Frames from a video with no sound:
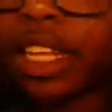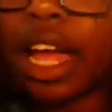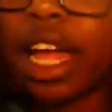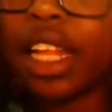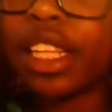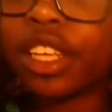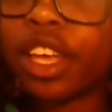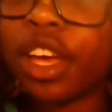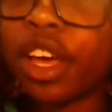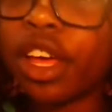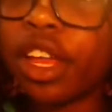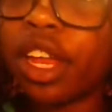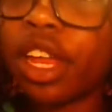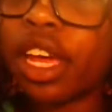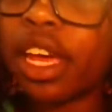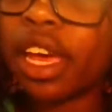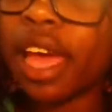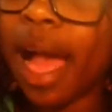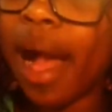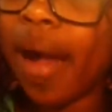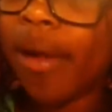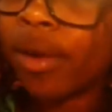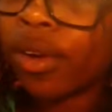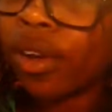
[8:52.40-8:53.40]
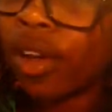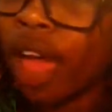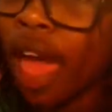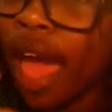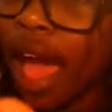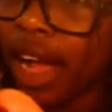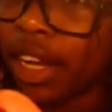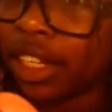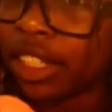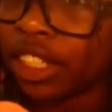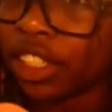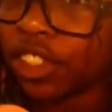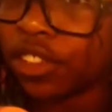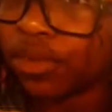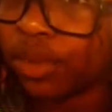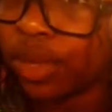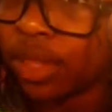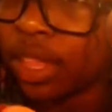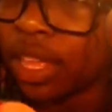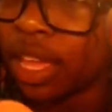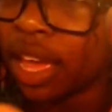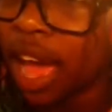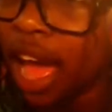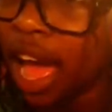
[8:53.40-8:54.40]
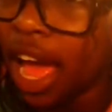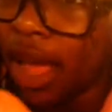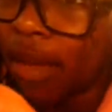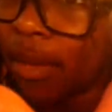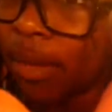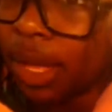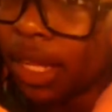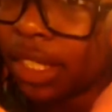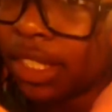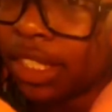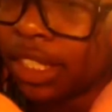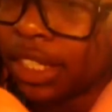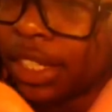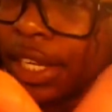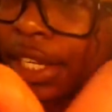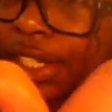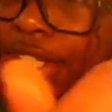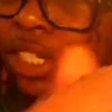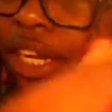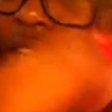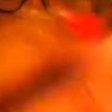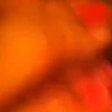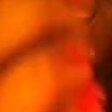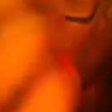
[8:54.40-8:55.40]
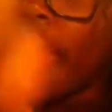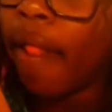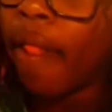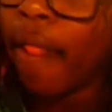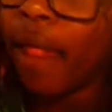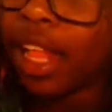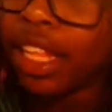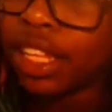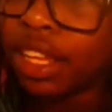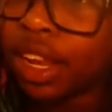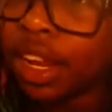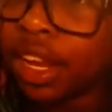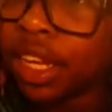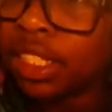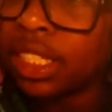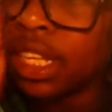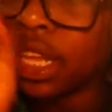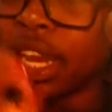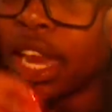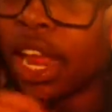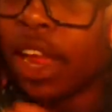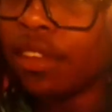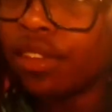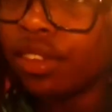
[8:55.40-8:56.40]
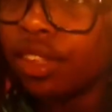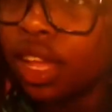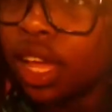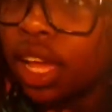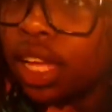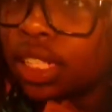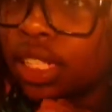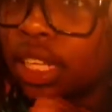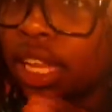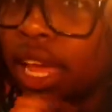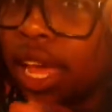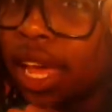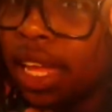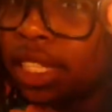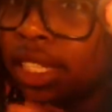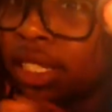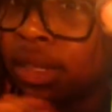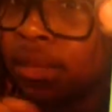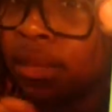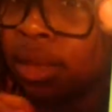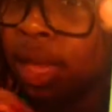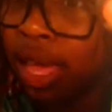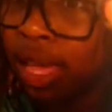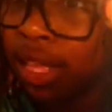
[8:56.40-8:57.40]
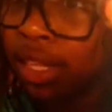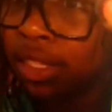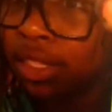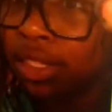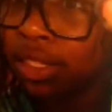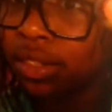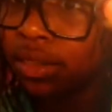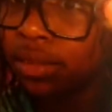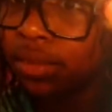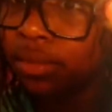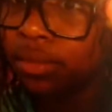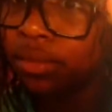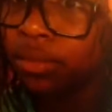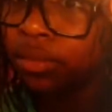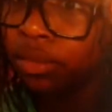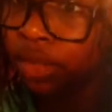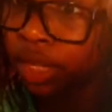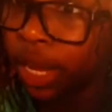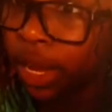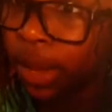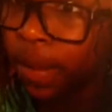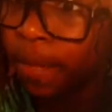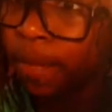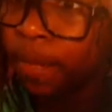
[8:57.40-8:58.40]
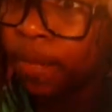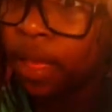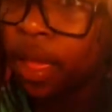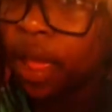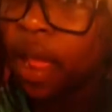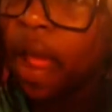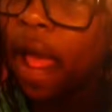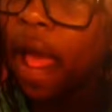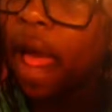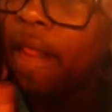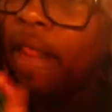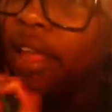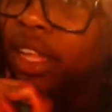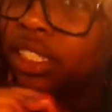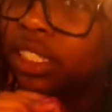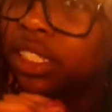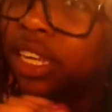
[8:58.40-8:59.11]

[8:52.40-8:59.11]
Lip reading: that's going to counteract it with the iMessage, and that's going to send everything as an SMS, okay? And that's